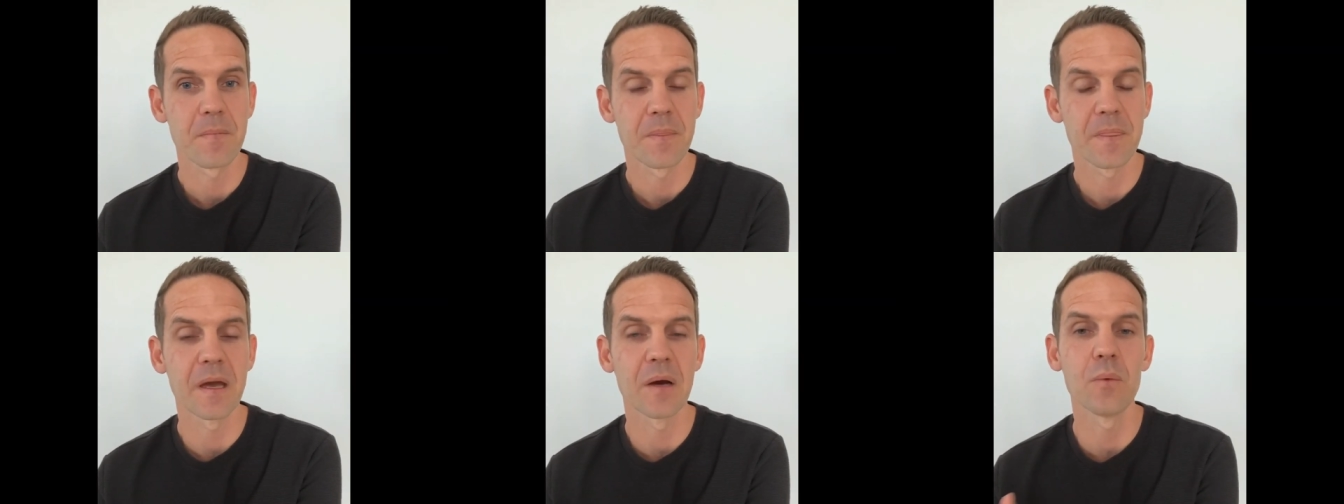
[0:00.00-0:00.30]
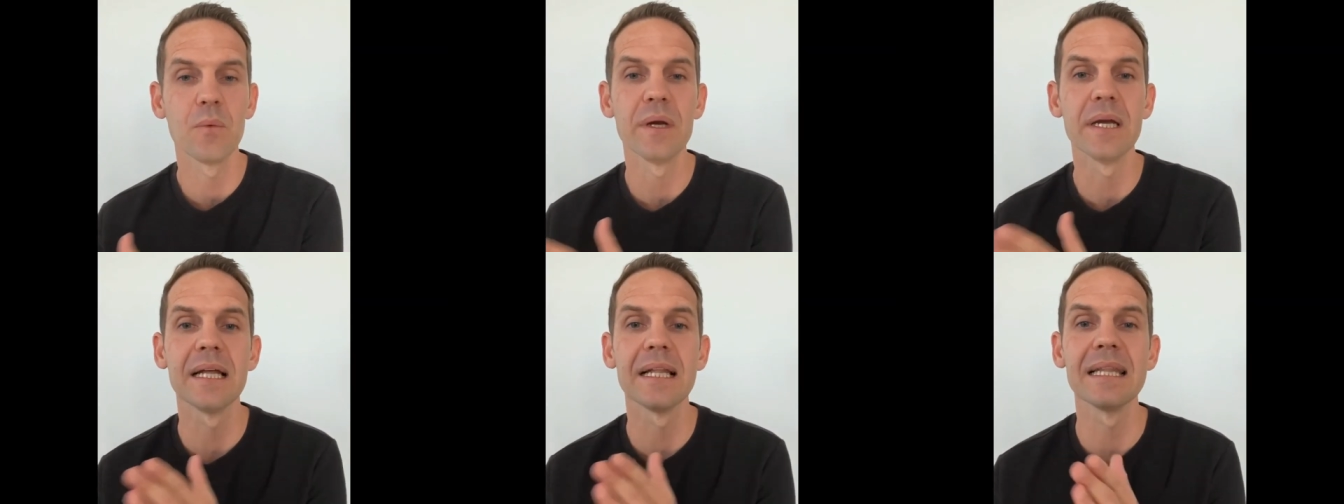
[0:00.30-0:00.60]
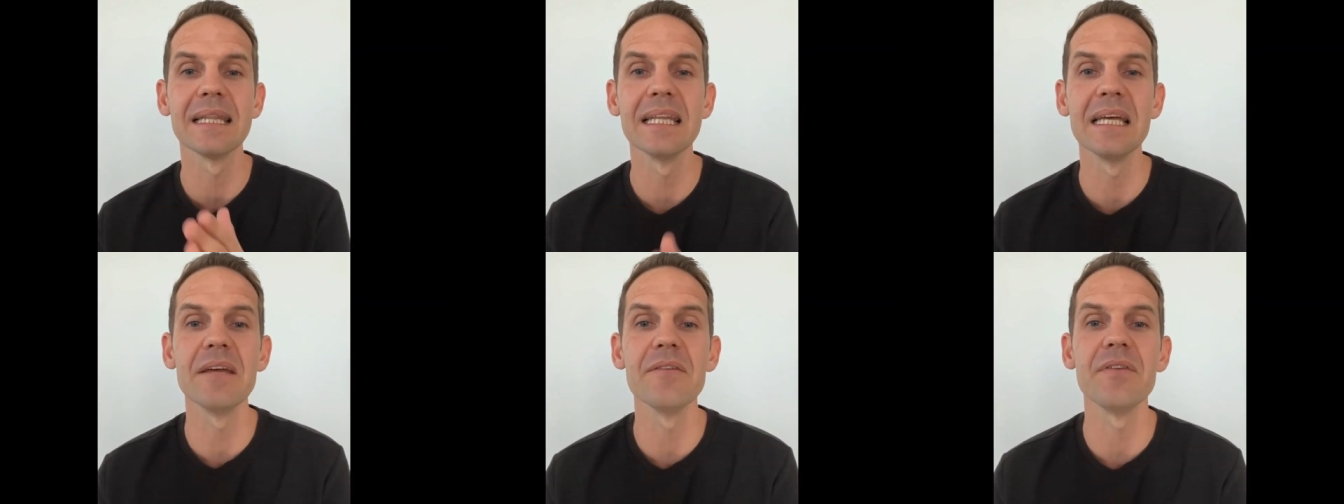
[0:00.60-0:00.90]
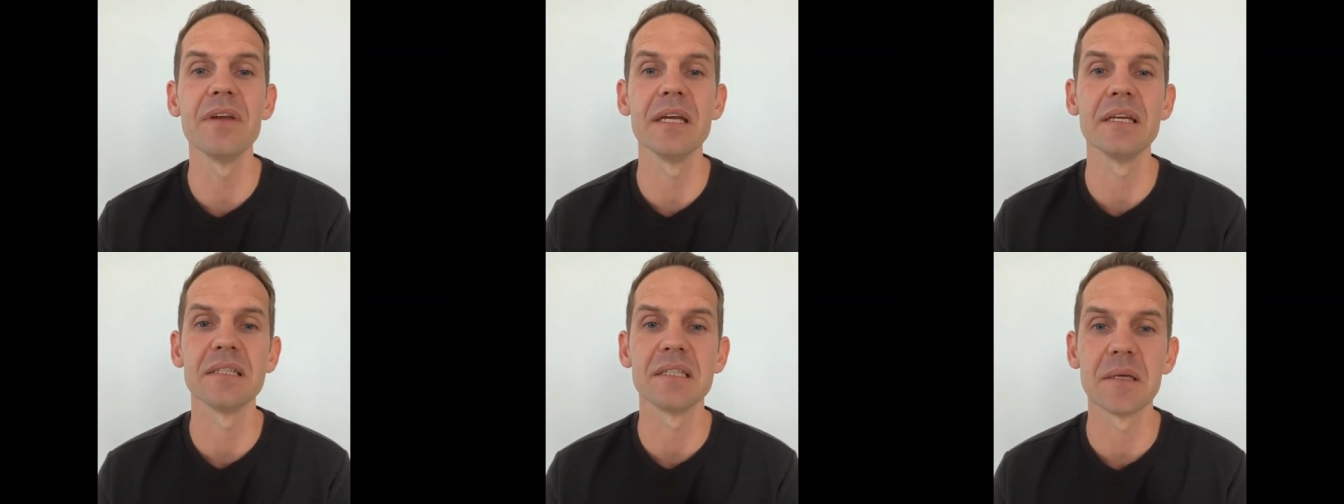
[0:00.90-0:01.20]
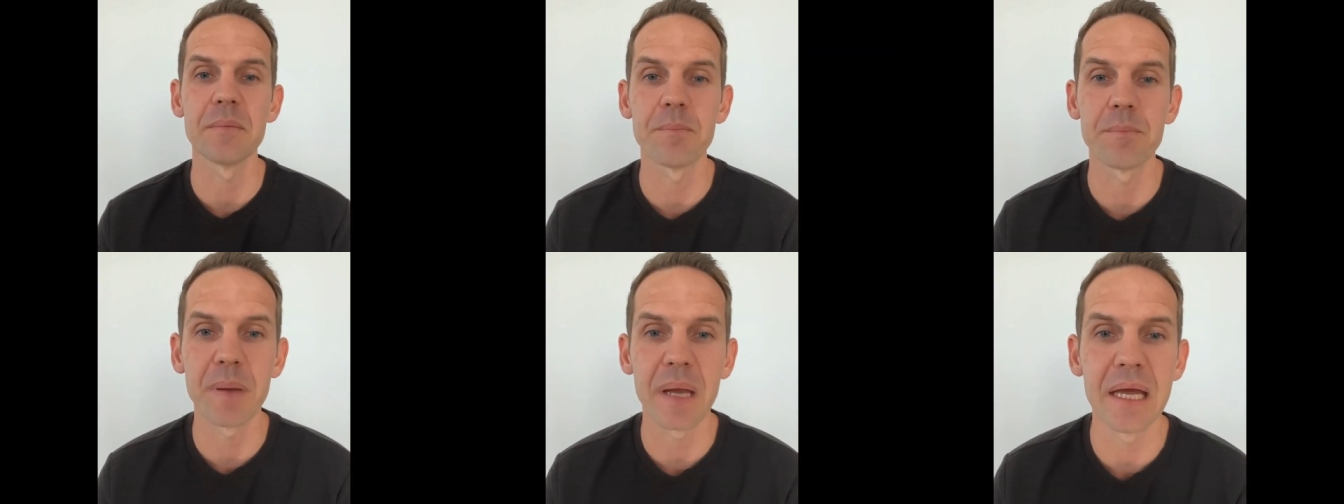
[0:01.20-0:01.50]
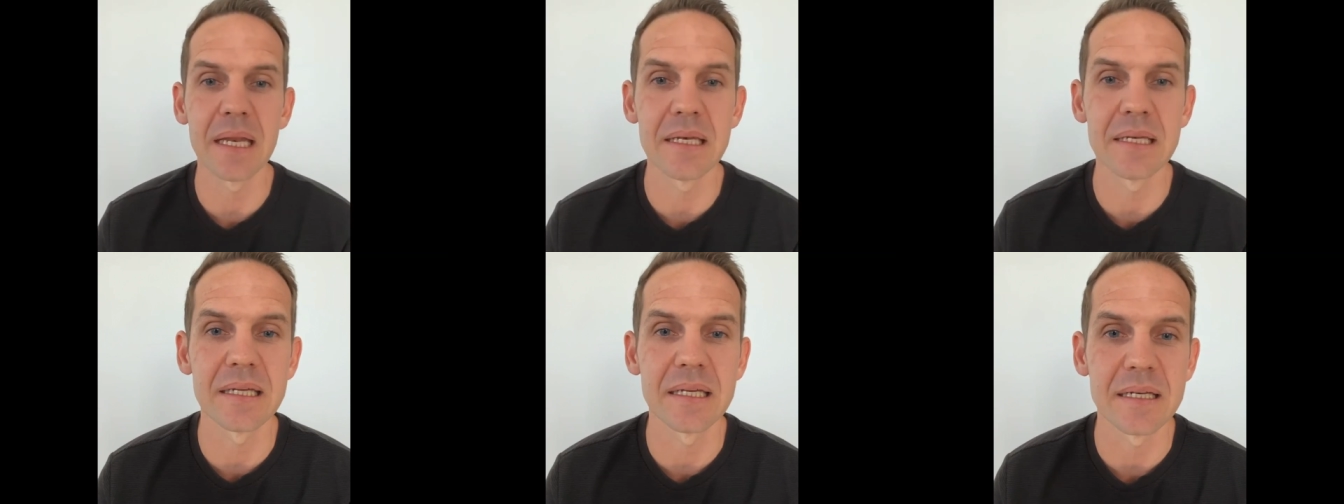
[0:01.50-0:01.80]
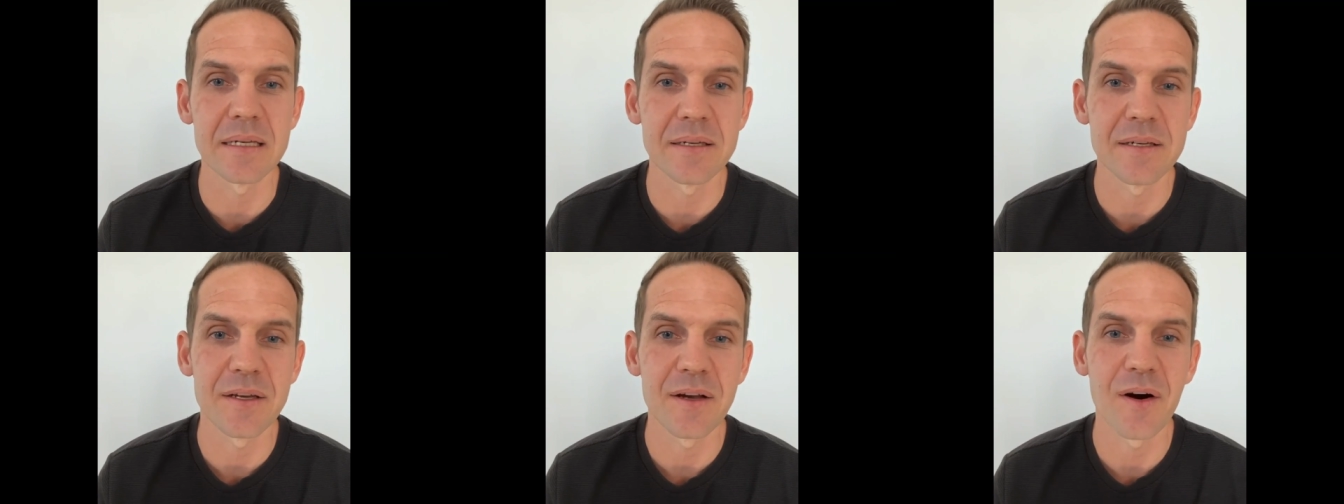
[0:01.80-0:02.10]
that we are living
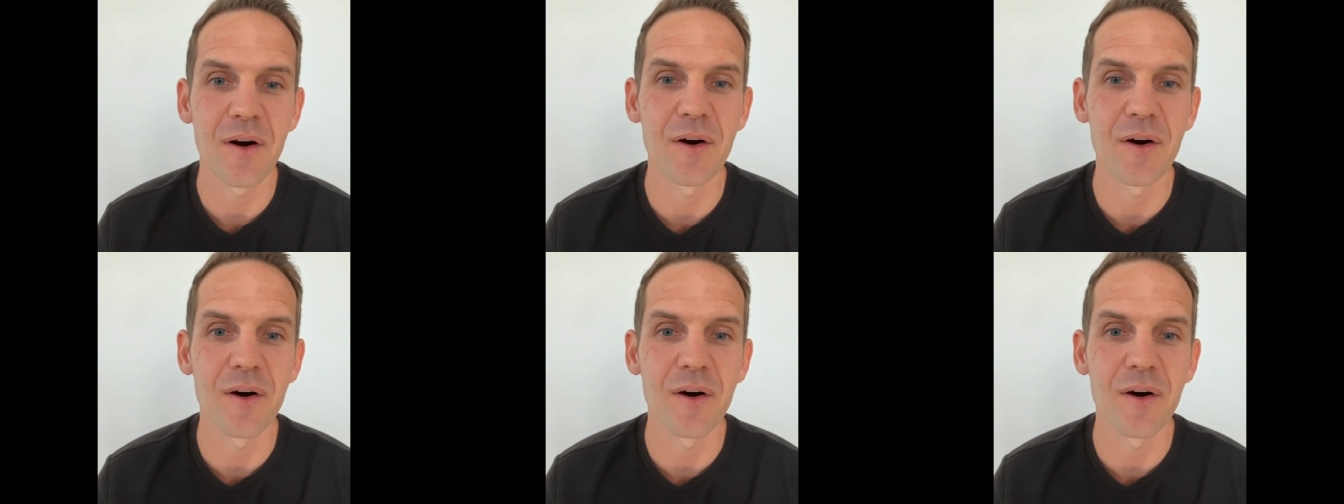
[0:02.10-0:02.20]
dependent